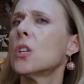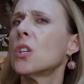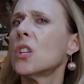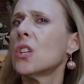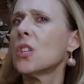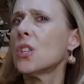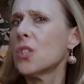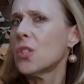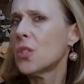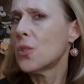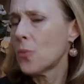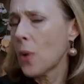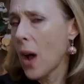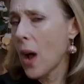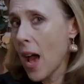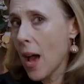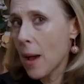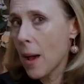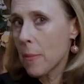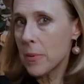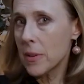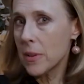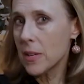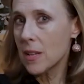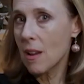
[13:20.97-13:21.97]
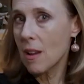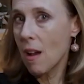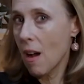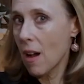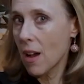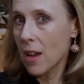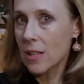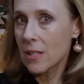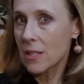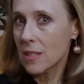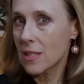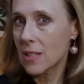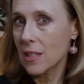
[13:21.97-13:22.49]
you happen
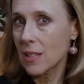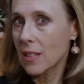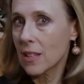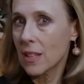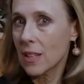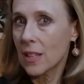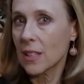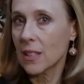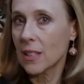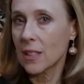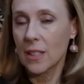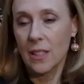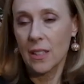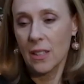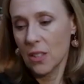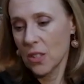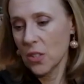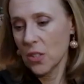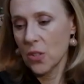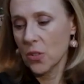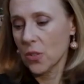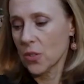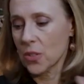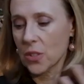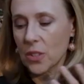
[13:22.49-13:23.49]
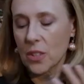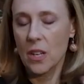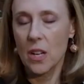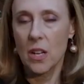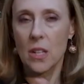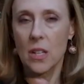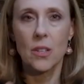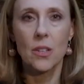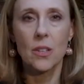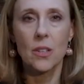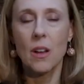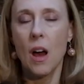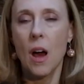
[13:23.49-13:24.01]
not to like your
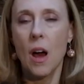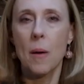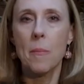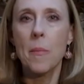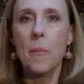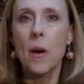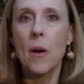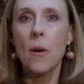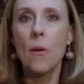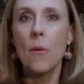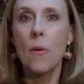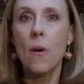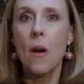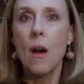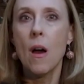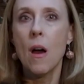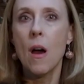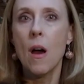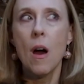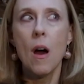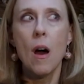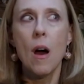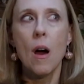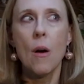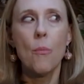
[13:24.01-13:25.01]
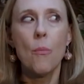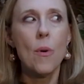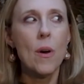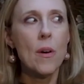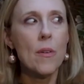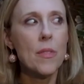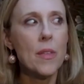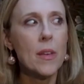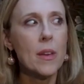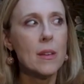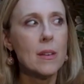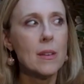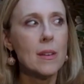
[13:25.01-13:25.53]
color combo, well
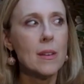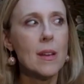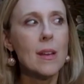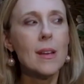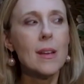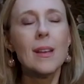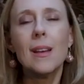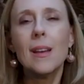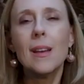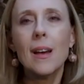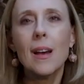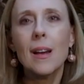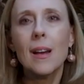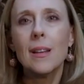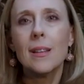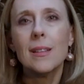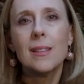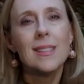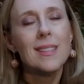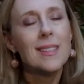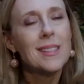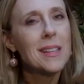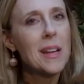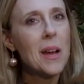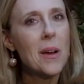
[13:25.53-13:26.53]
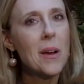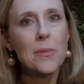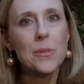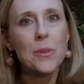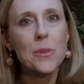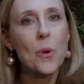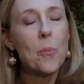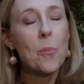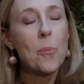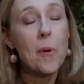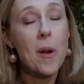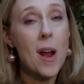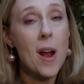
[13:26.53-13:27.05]
then, you know, no
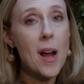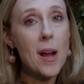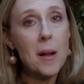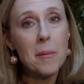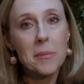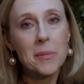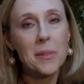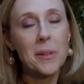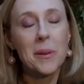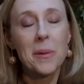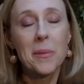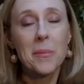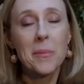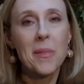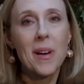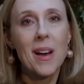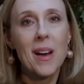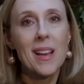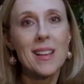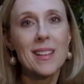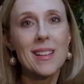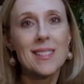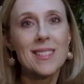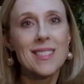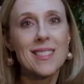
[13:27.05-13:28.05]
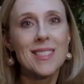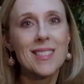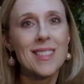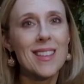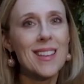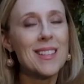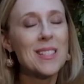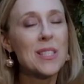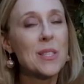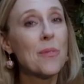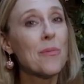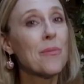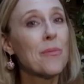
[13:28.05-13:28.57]
problem.
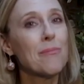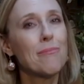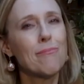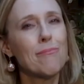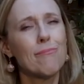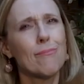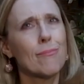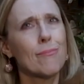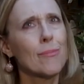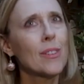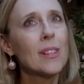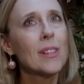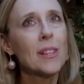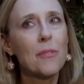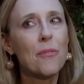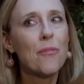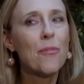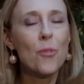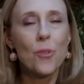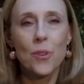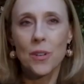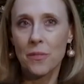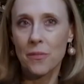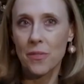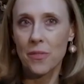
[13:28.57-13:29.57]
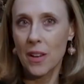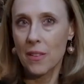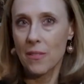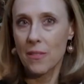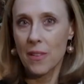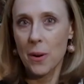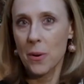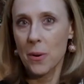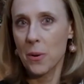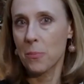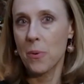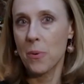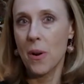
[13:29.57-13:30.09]
It's a really 4 to 5
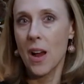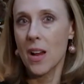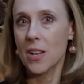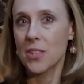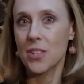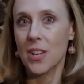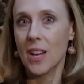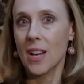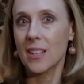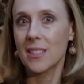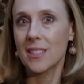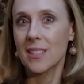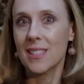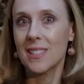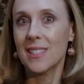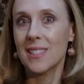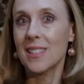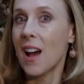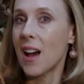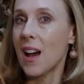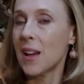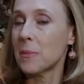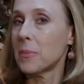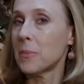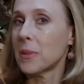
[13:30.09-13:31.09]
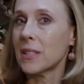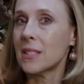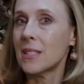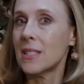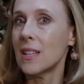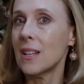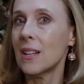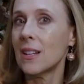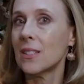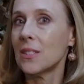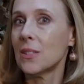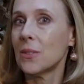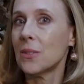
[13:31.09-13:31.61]
hour project. Not a big
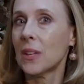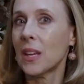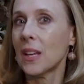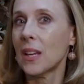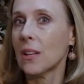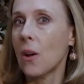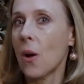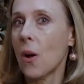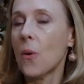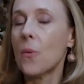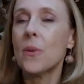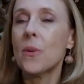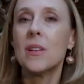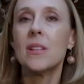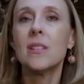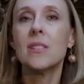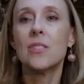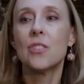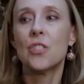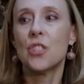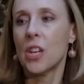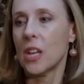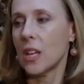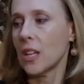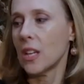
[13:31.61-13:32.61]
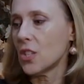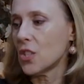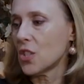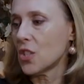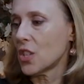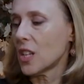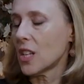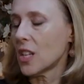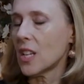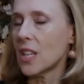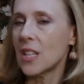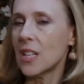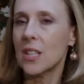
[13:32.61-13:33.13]
deal. You can always change
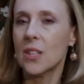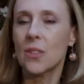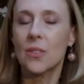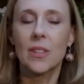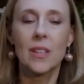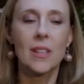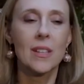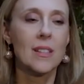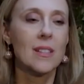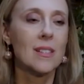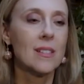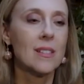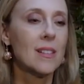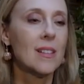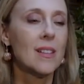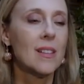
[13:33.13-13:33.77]
it. You can